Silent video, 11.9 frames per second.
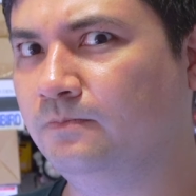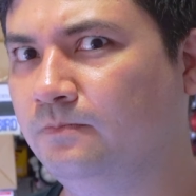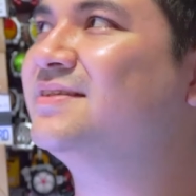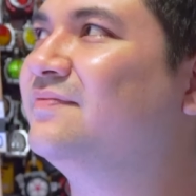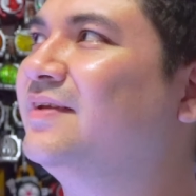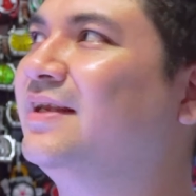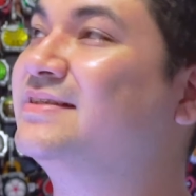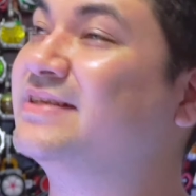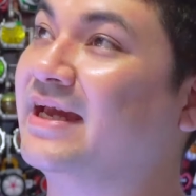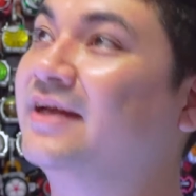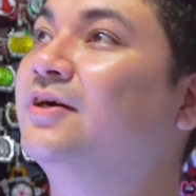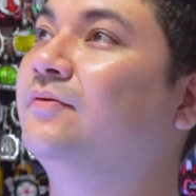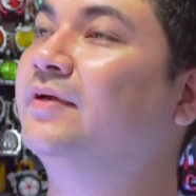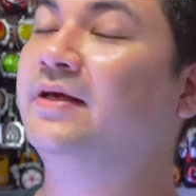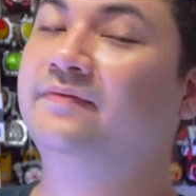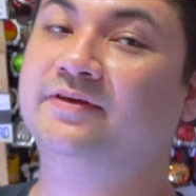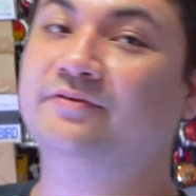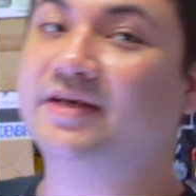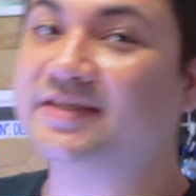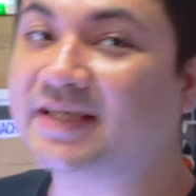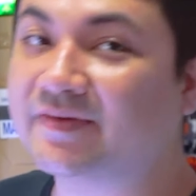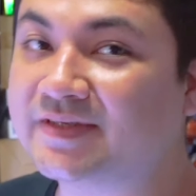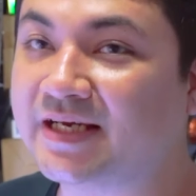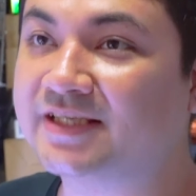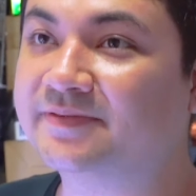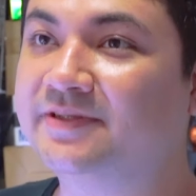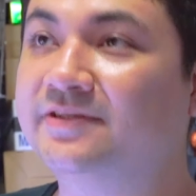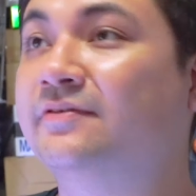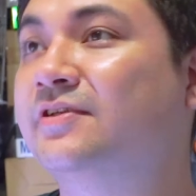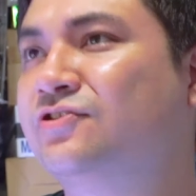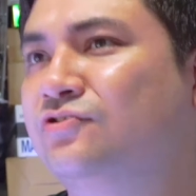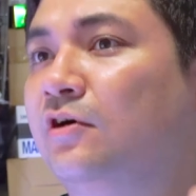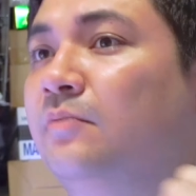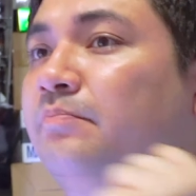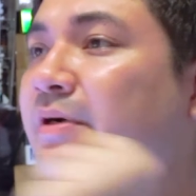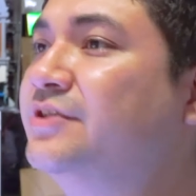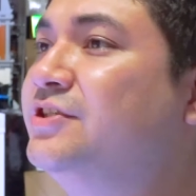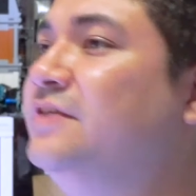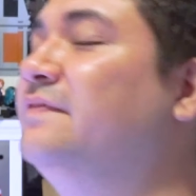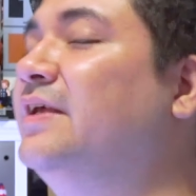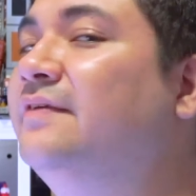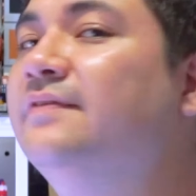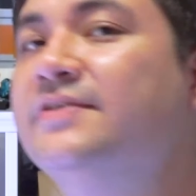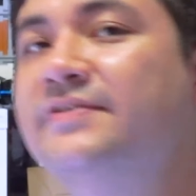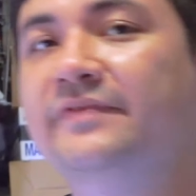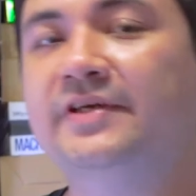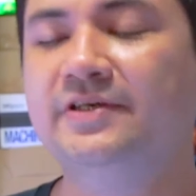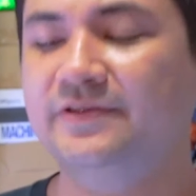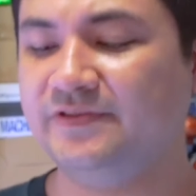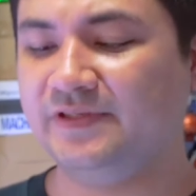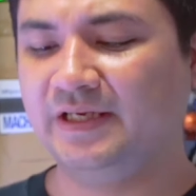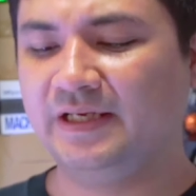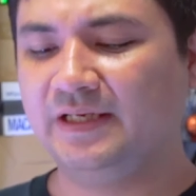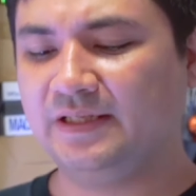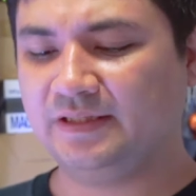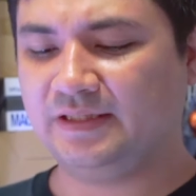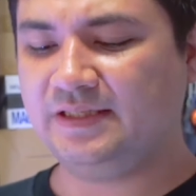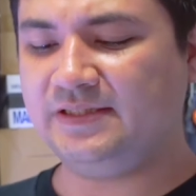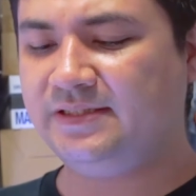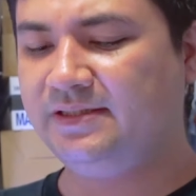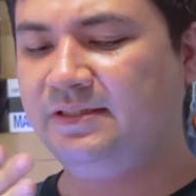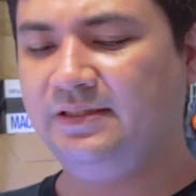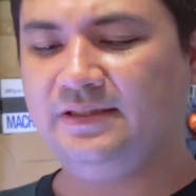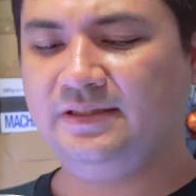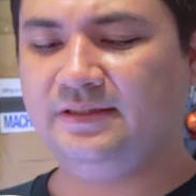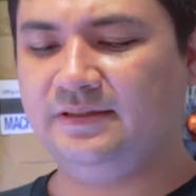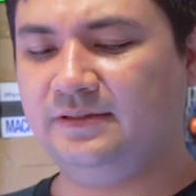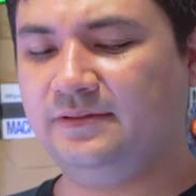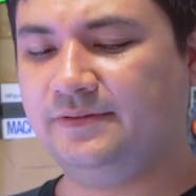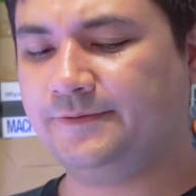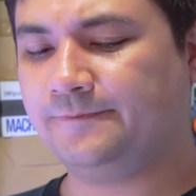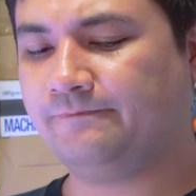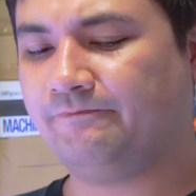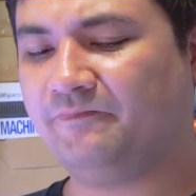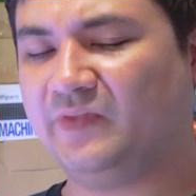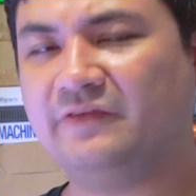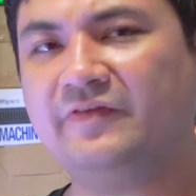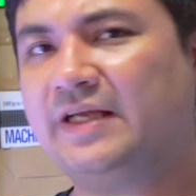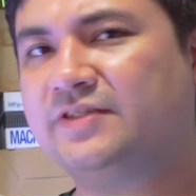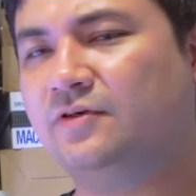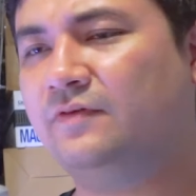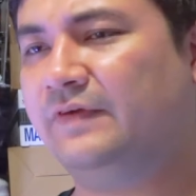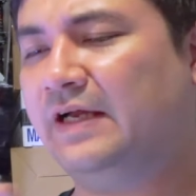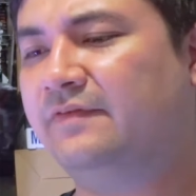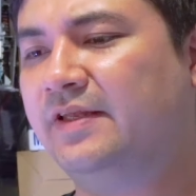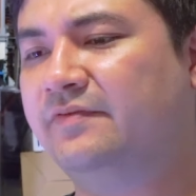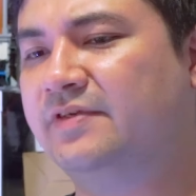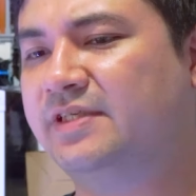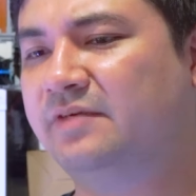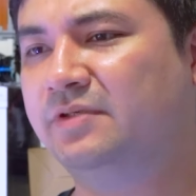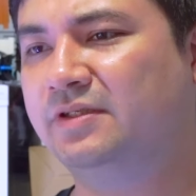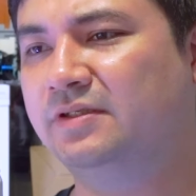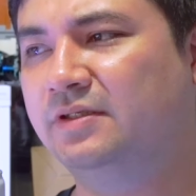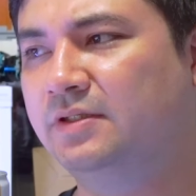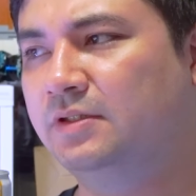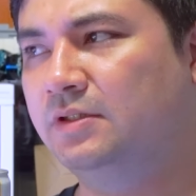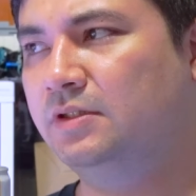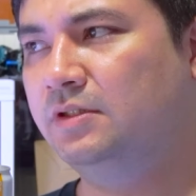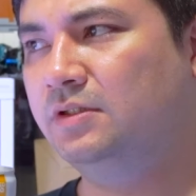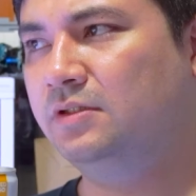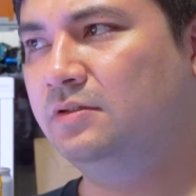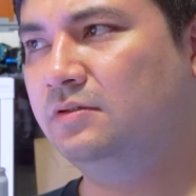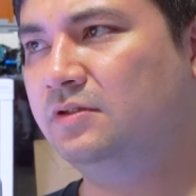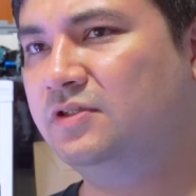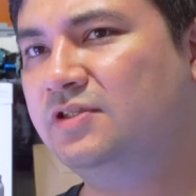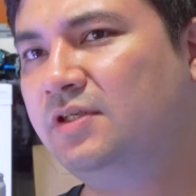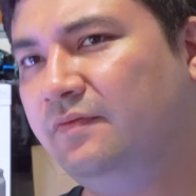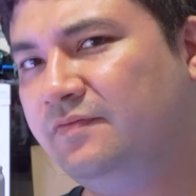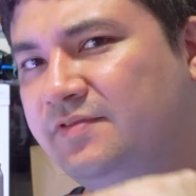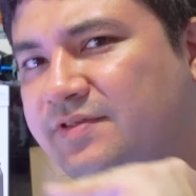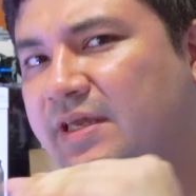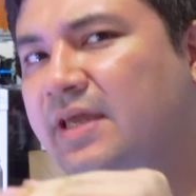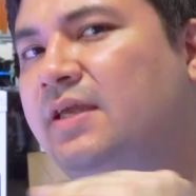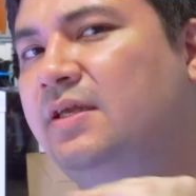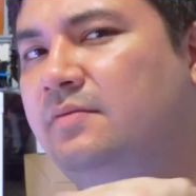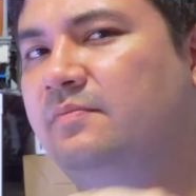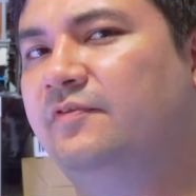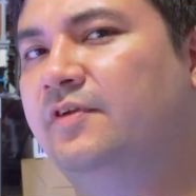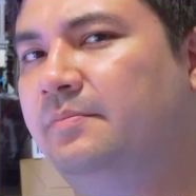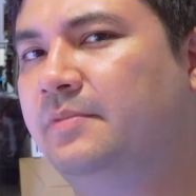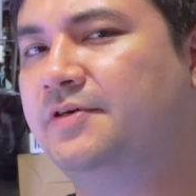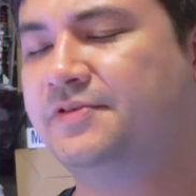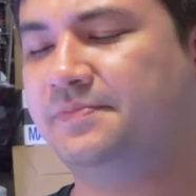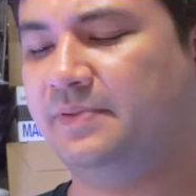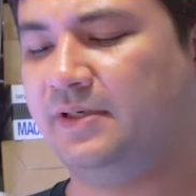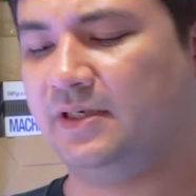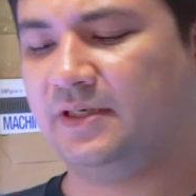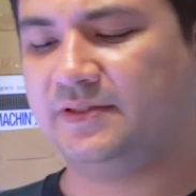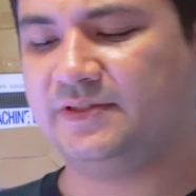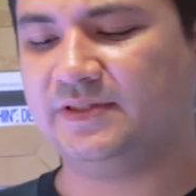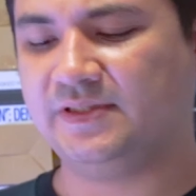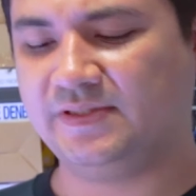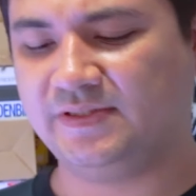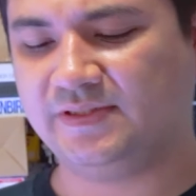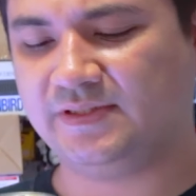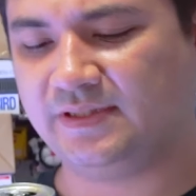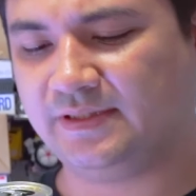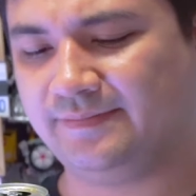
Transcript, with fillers: Something like Tango, where they have the crazy advertisement of the strong punchy flavors of those. These, in fact, all 5 flavors have been sort of tame for the most part, which